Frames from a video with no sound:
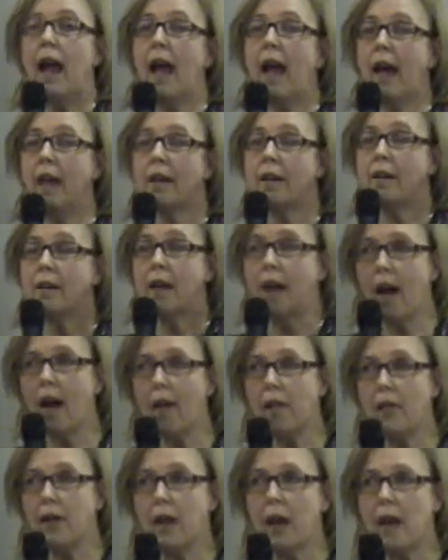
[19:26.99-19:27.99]
and
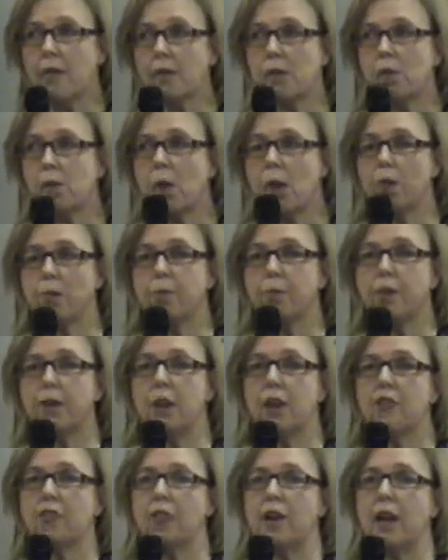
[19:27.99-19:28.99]
not the Navigable Waters
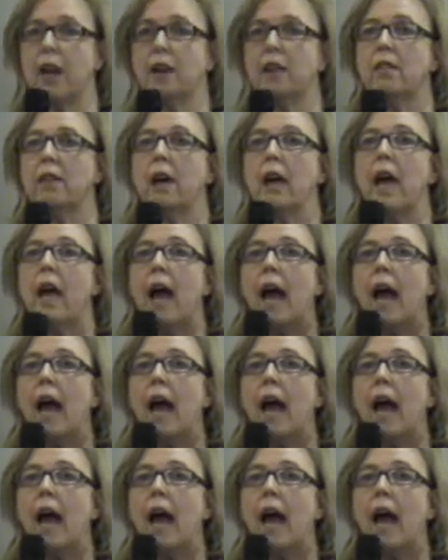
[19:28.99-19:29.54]
Protection Act